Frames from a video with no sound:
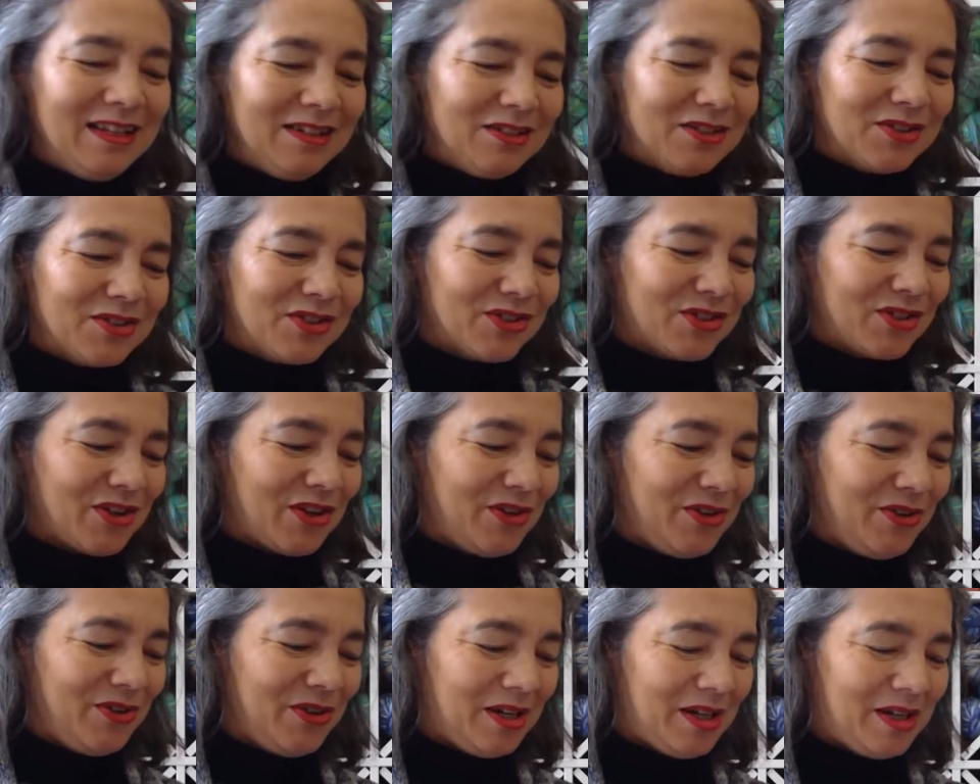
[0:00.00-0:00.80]

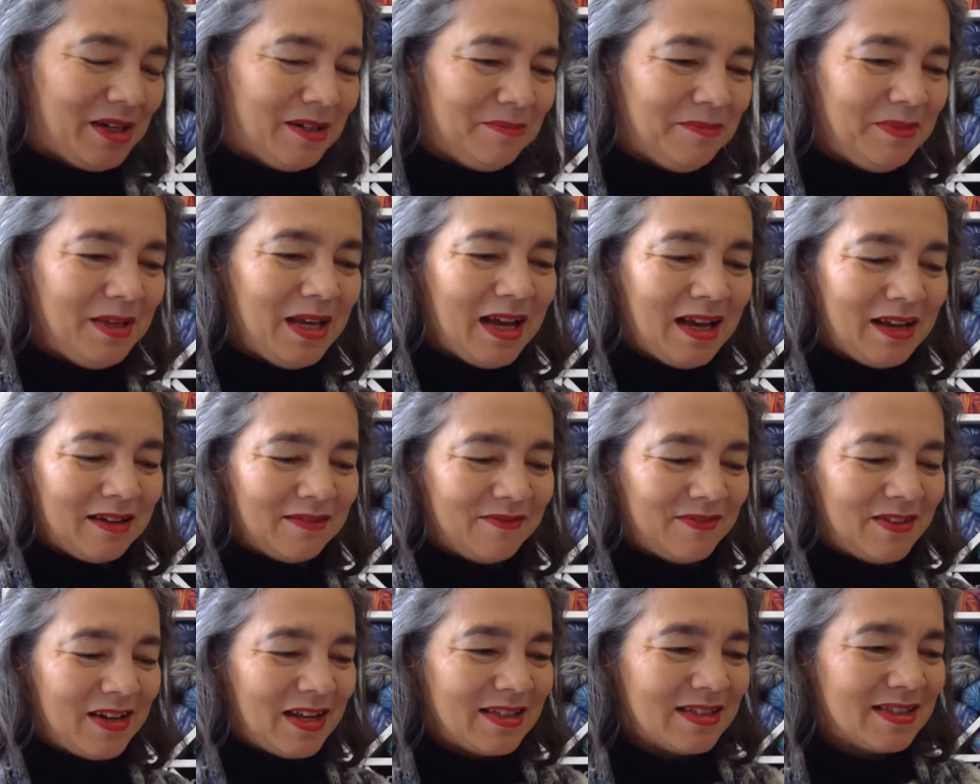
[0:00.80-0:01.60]
So yeah,
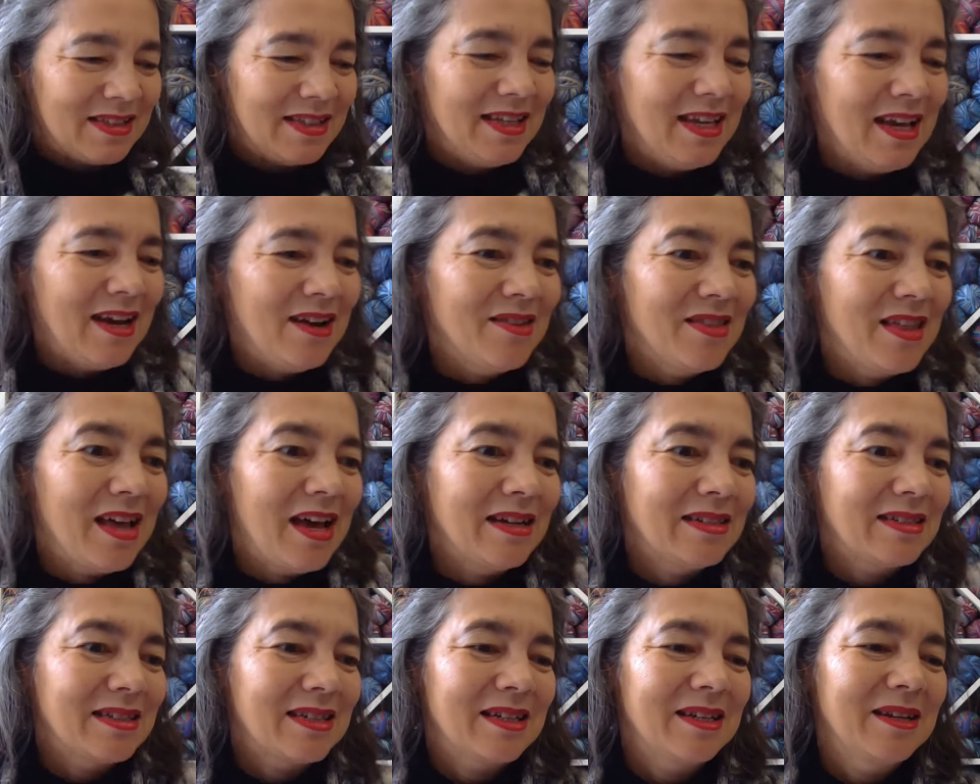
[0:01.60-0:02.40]
let's see how
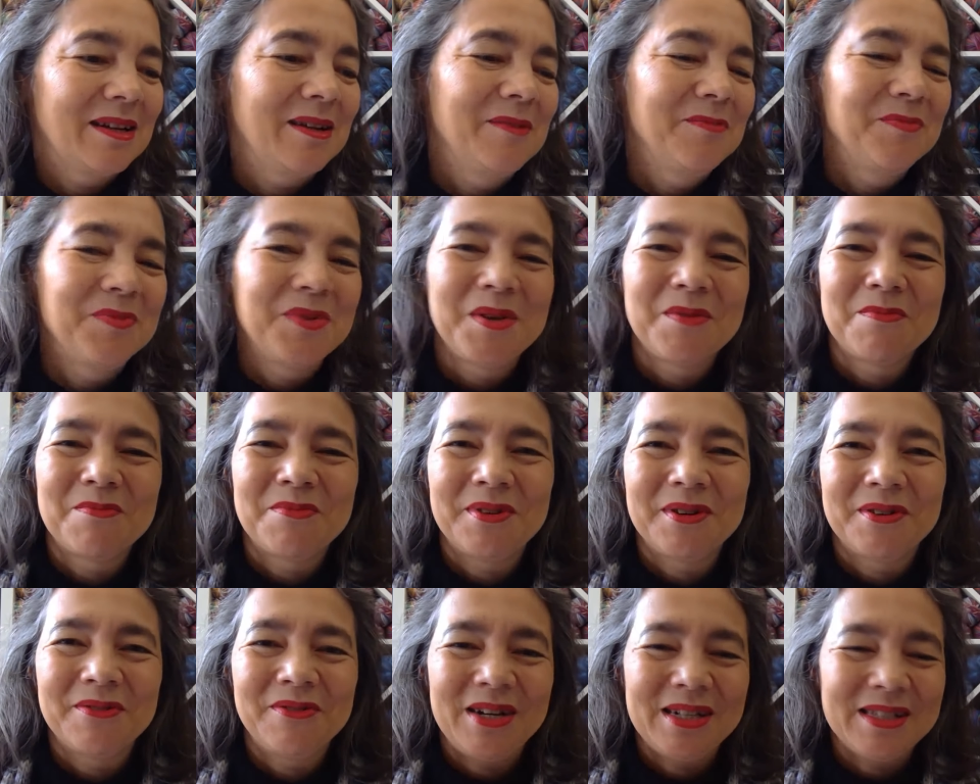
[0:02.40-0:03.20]
that
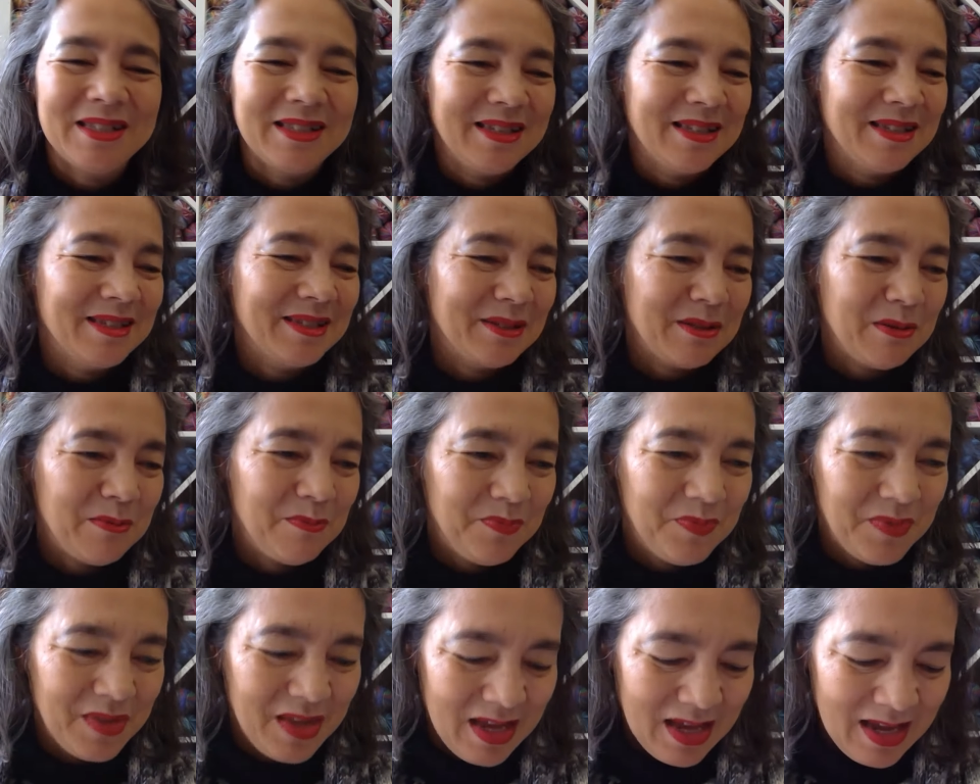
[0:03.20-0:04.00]
progresses.
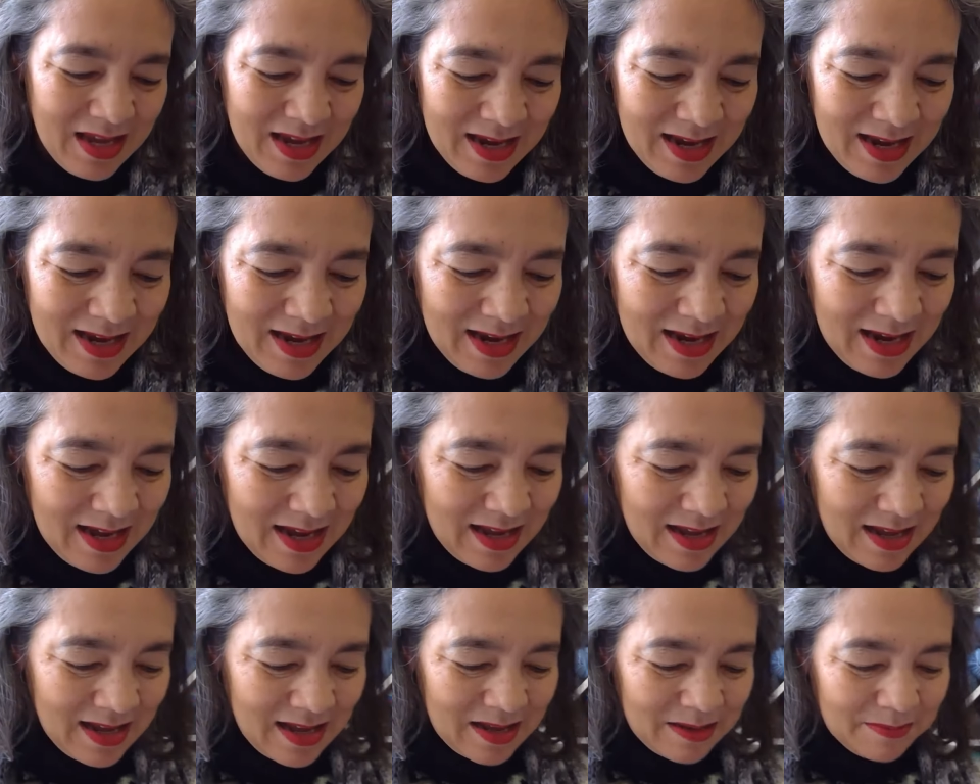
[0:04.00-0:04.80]

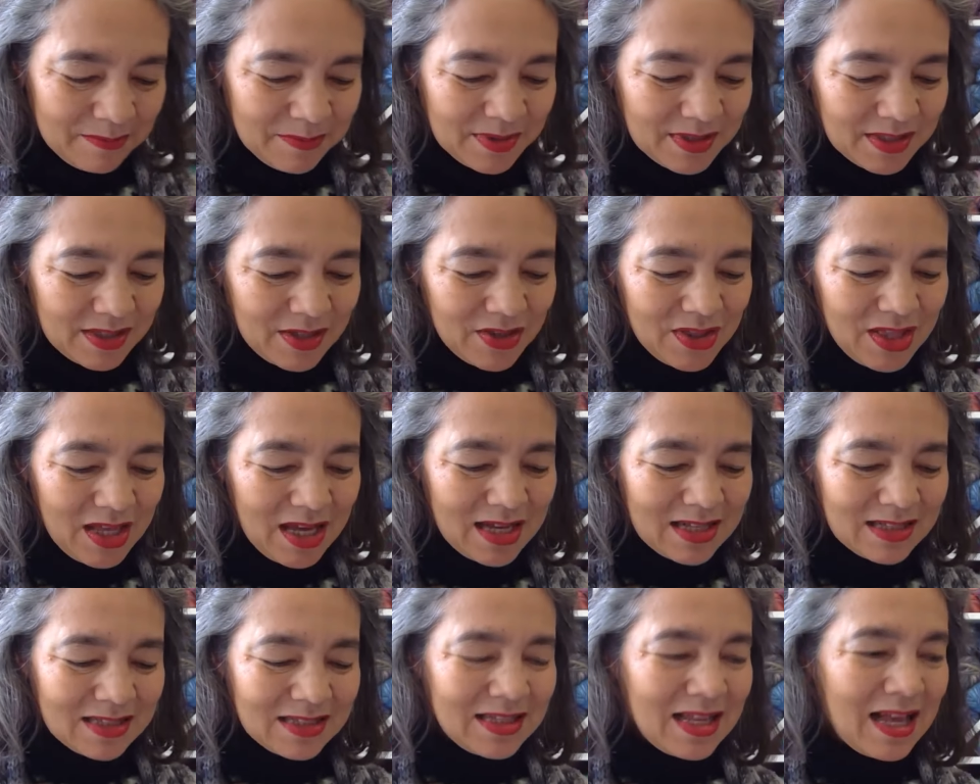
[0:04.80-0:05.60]
So
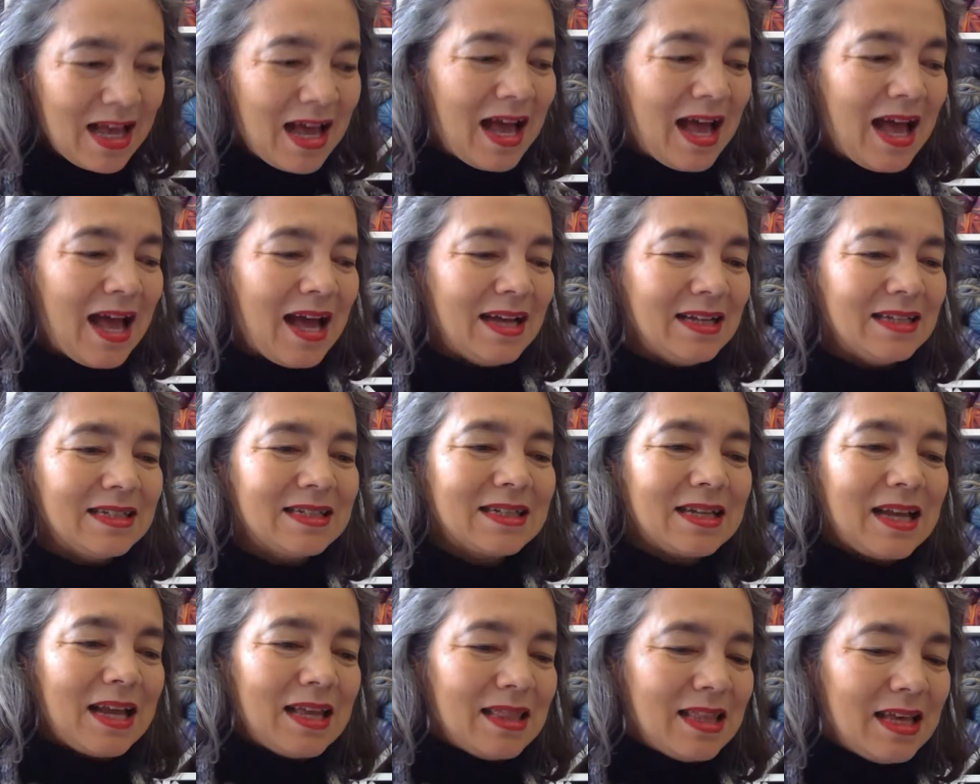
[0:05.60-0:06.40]
that's the
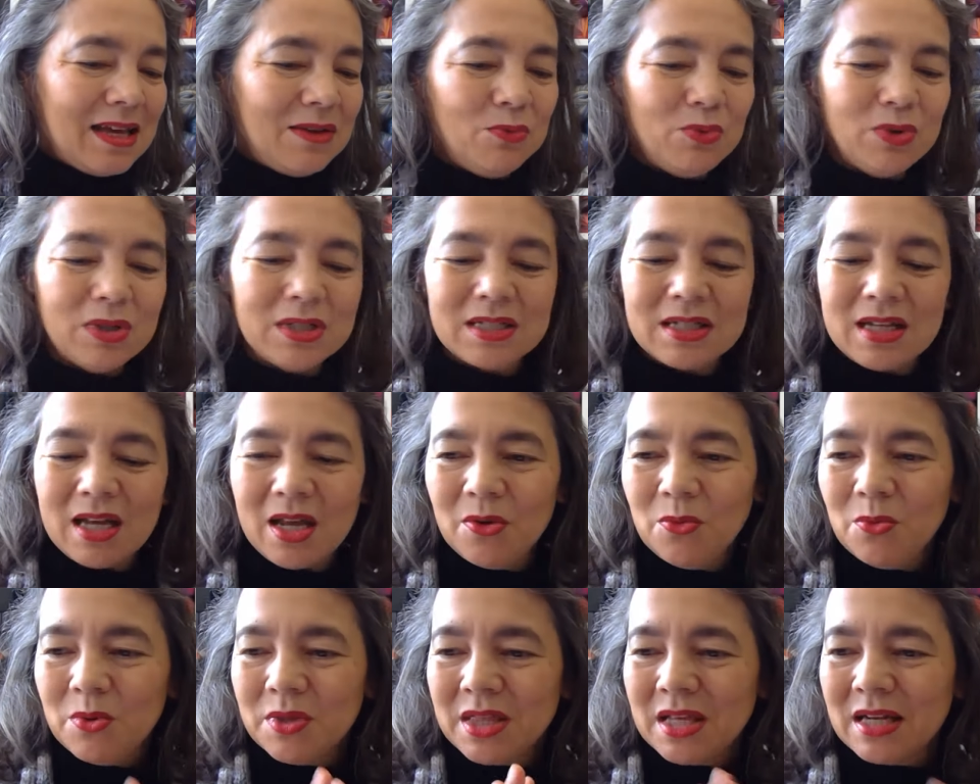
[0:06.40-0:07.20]
hat, and then we're
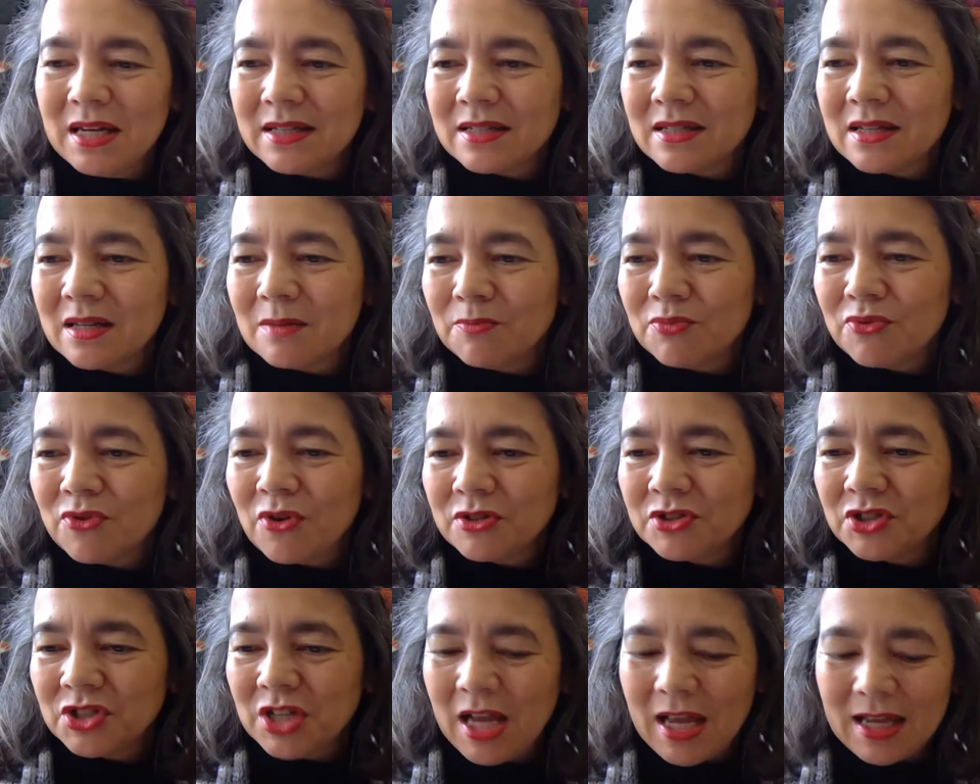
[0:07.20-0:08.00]
done with the little
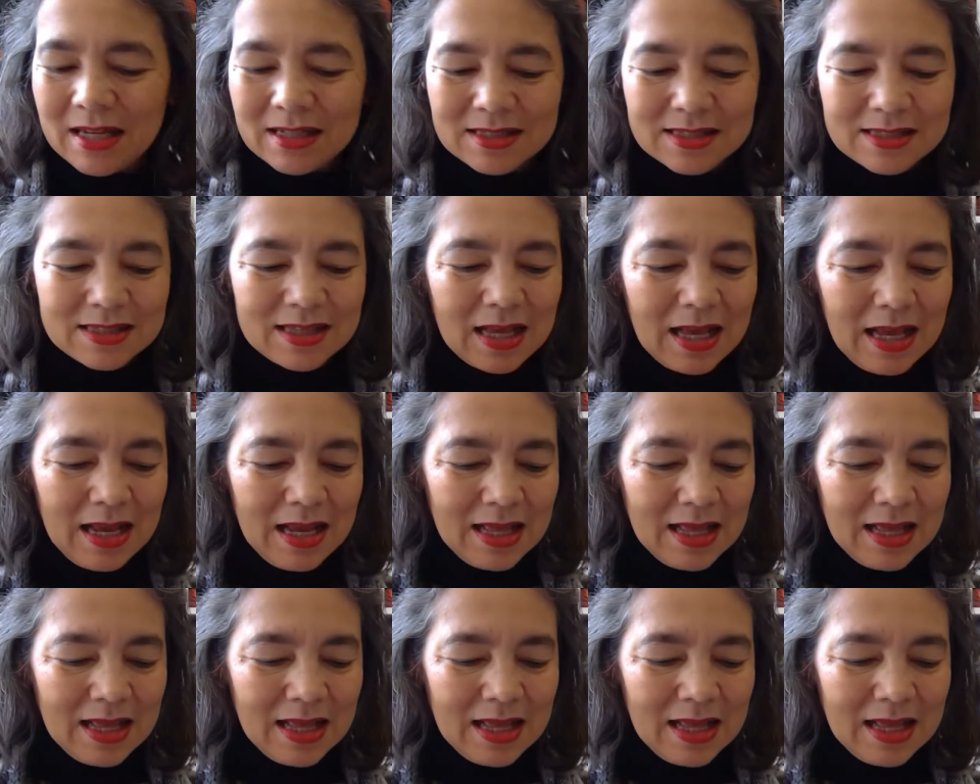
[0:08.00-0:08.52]
project.